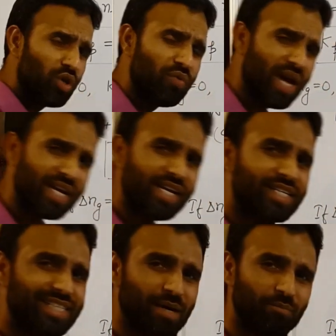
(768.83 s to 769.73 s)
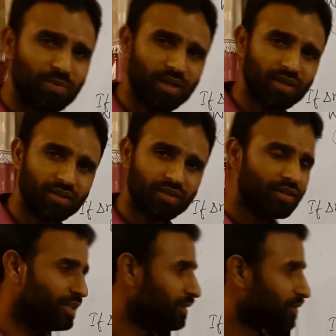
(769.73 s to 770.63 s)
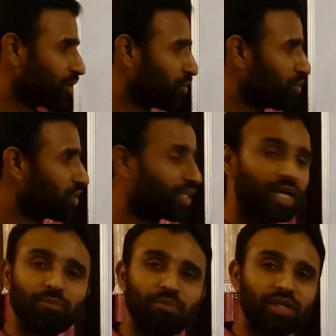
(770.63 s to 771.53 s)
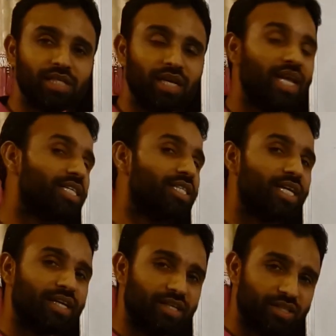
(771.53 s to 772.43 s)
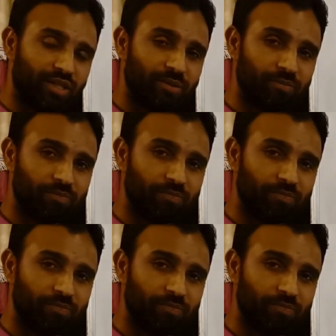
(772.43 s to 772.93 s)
you give any example in which Kp is less than Kc?